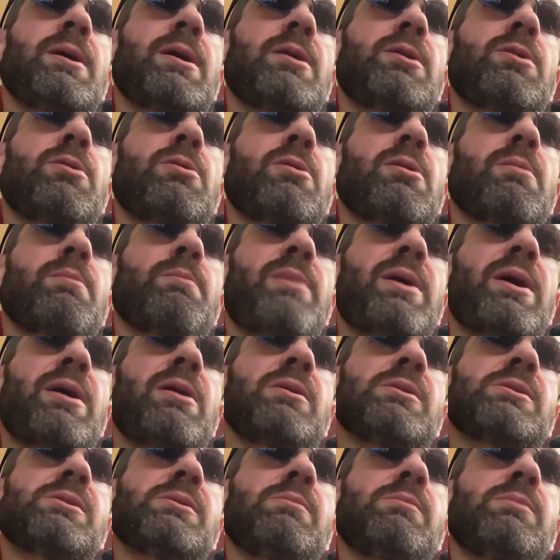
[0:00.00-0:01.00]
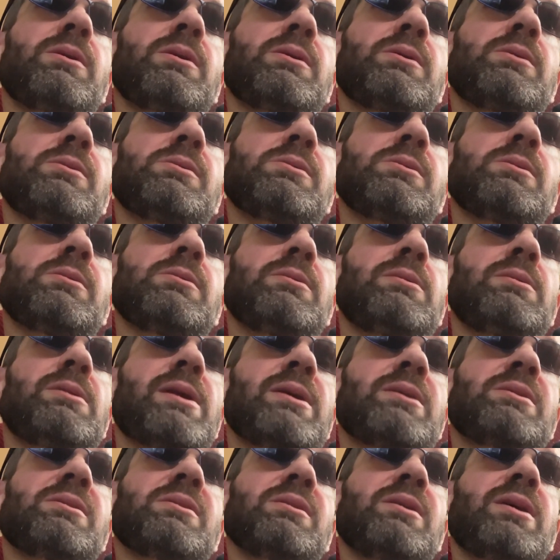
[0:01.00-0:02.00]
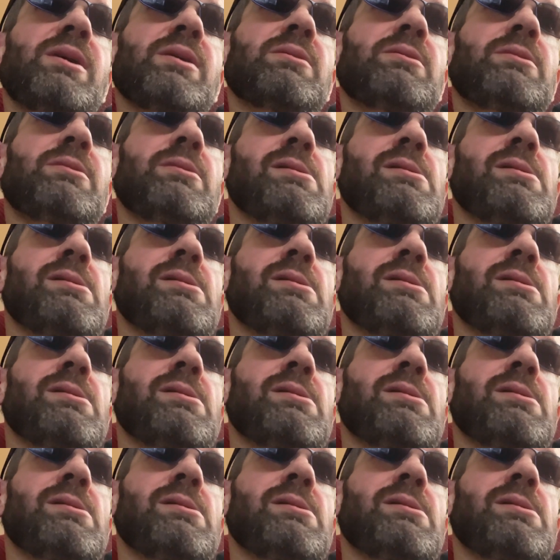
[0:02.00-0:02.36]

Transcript: of do a comparison, because next select